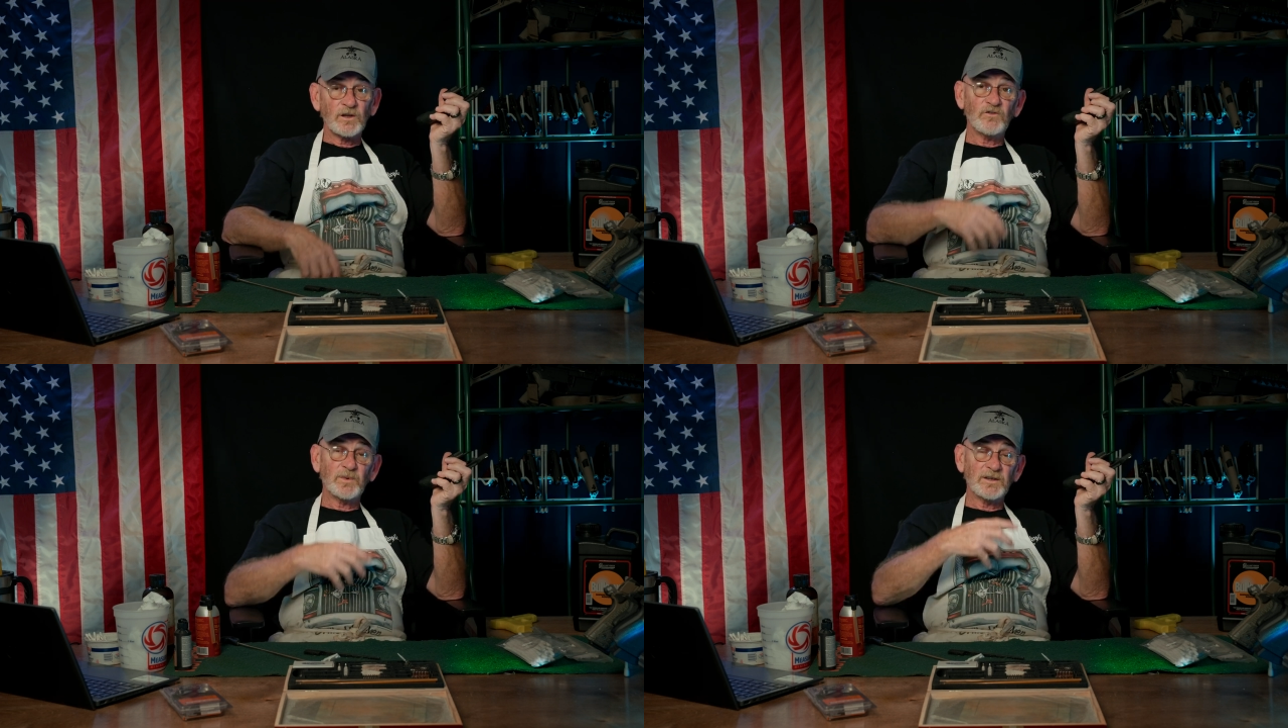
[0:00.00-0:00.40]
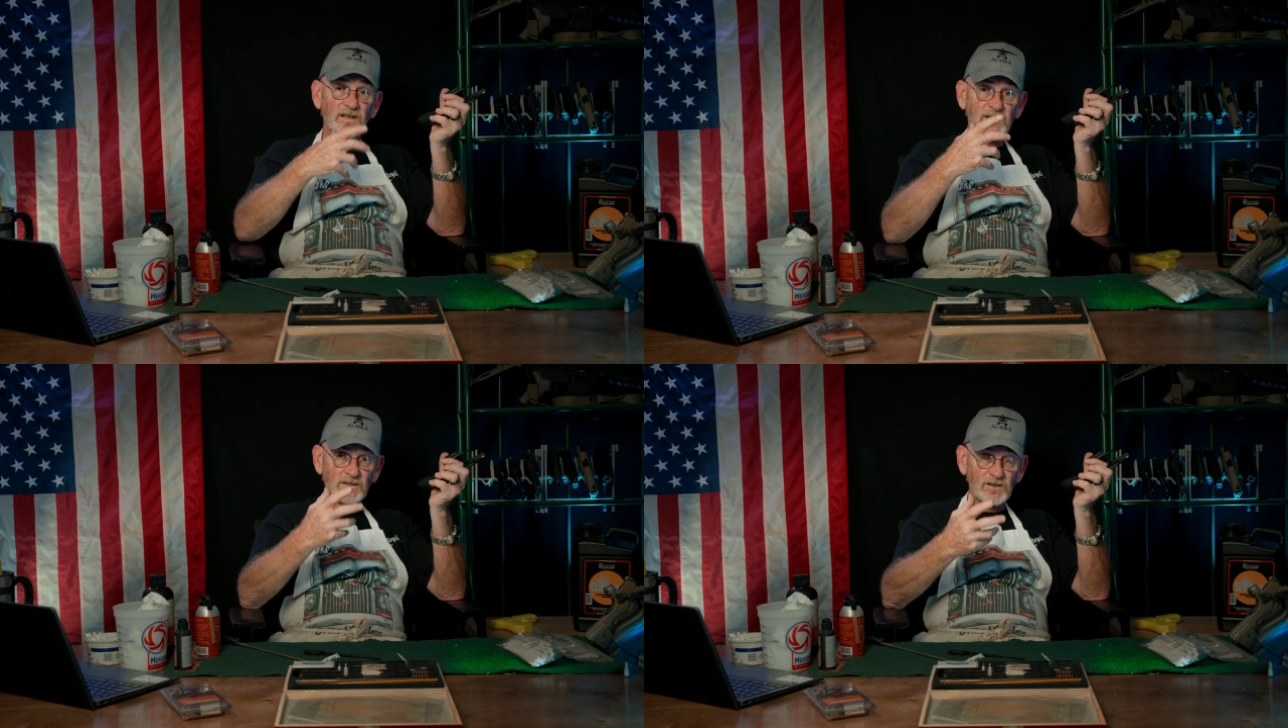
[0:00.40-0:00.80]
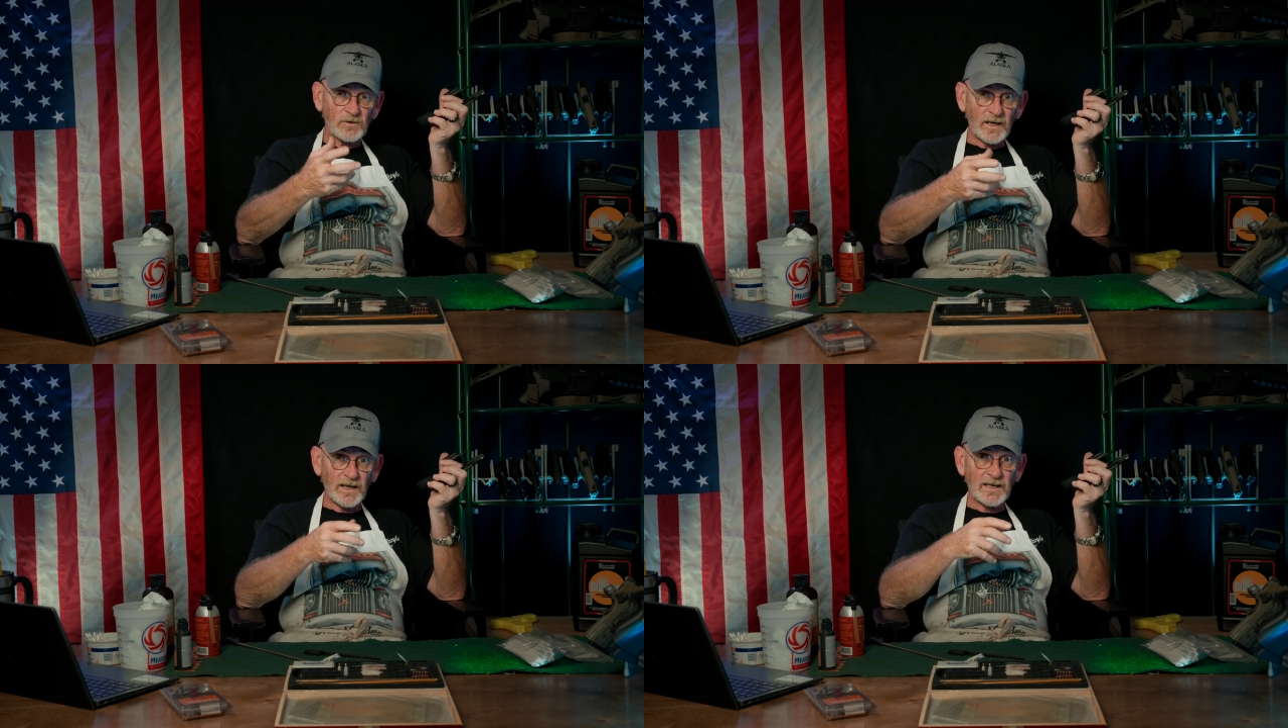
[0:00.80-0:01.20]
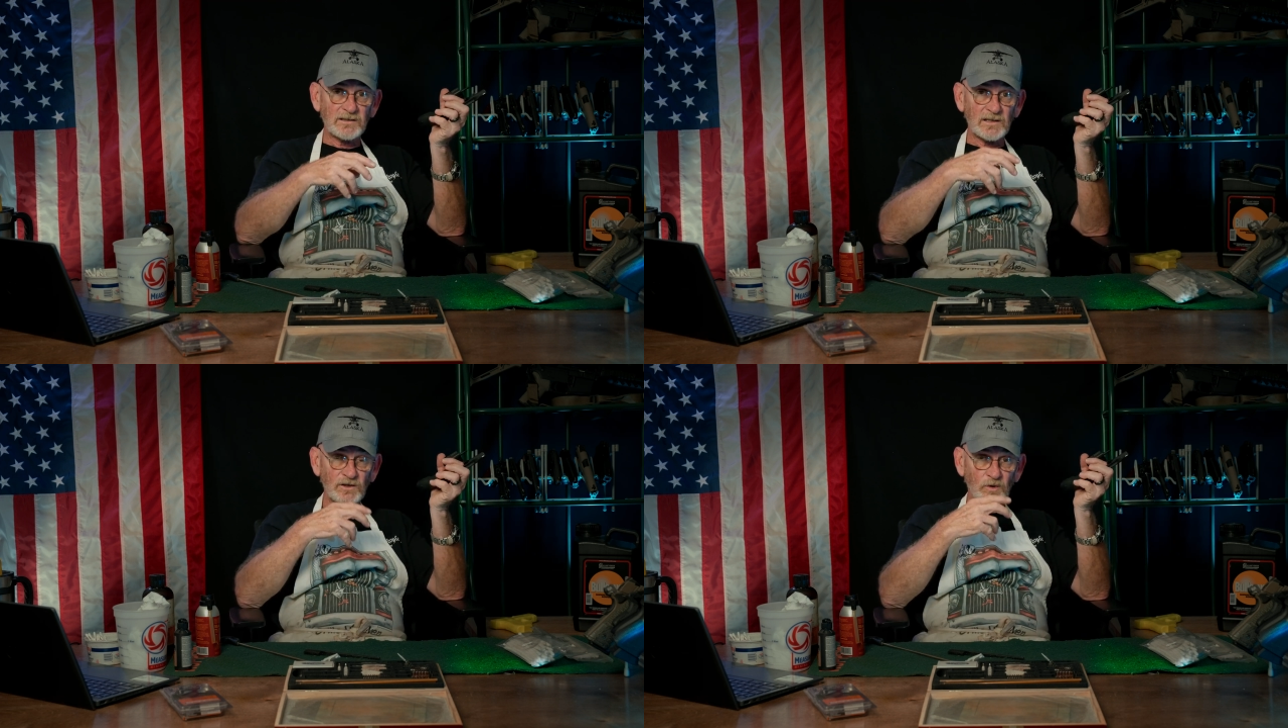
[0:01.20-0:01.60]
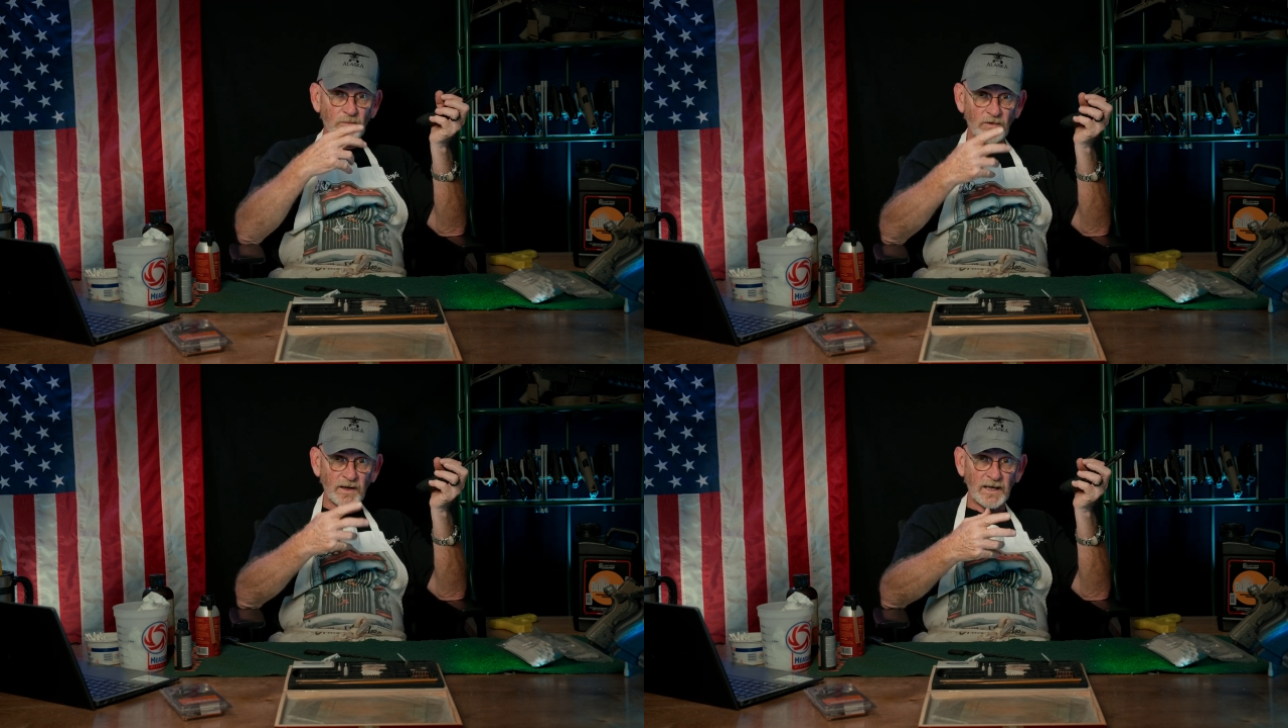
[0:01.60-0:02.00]
You've been teaching your hands and your
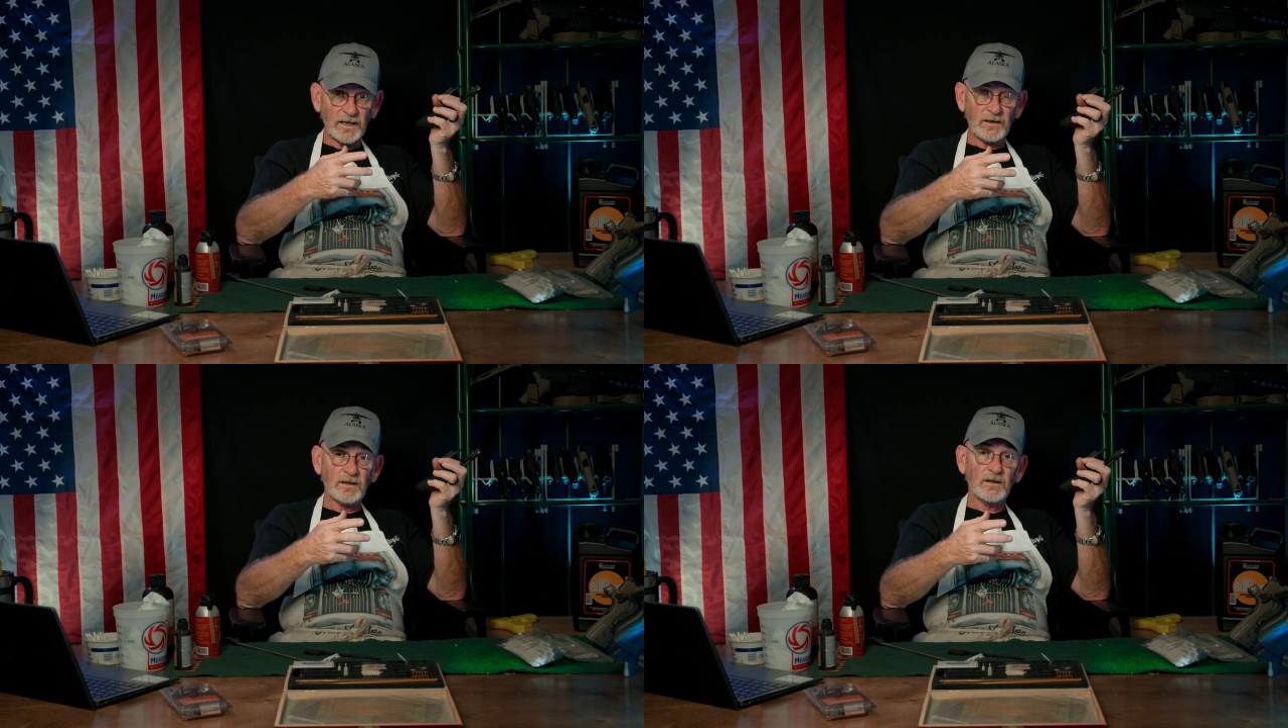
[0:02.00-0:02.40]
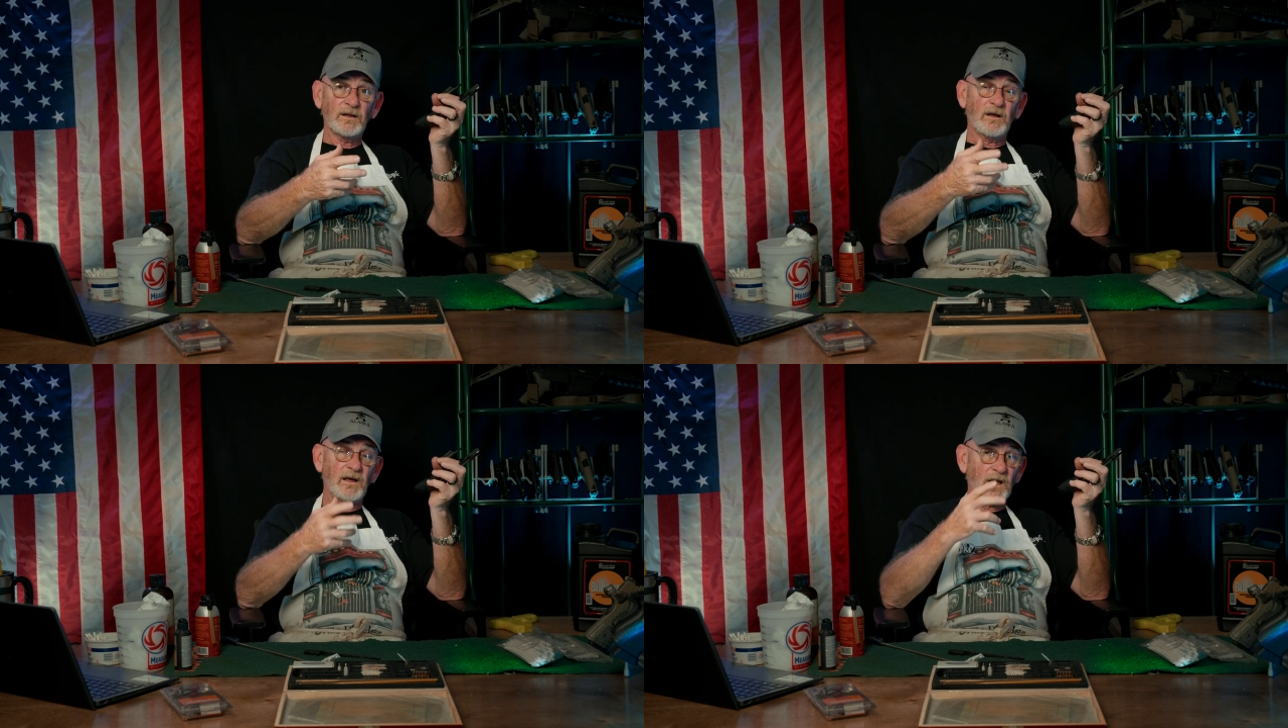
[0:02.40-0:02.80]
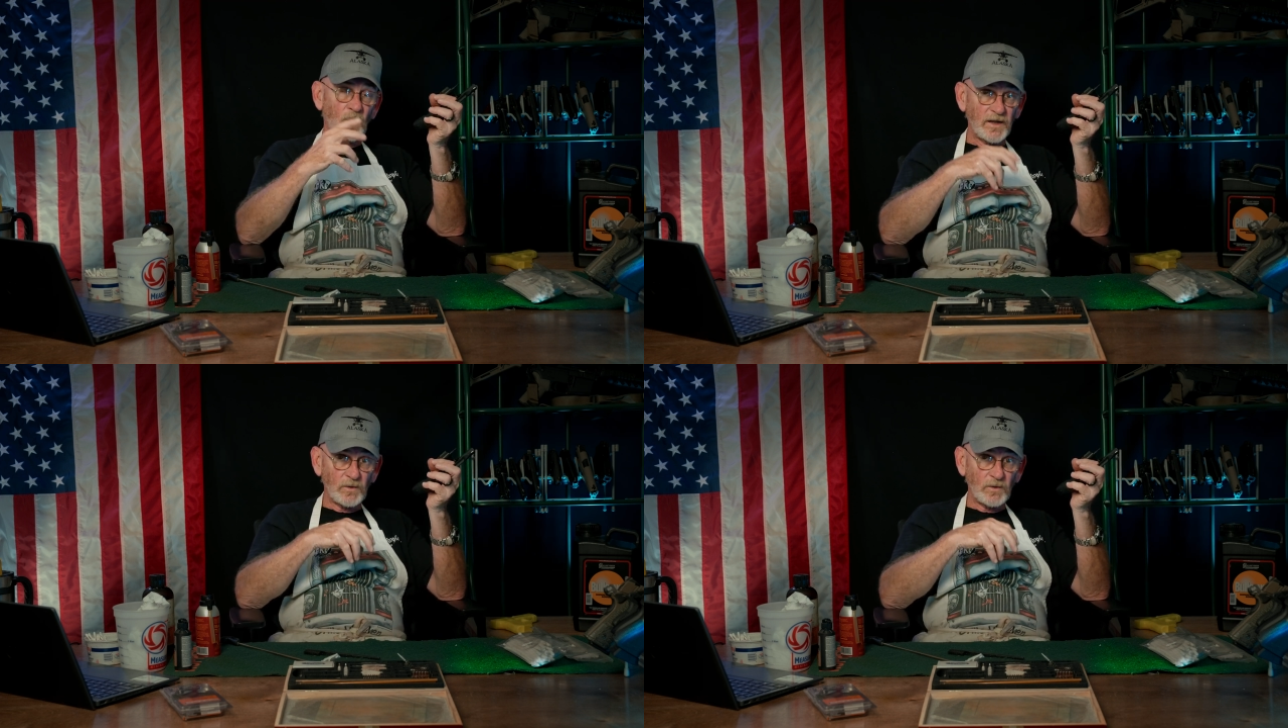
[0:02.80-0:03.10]
brain how they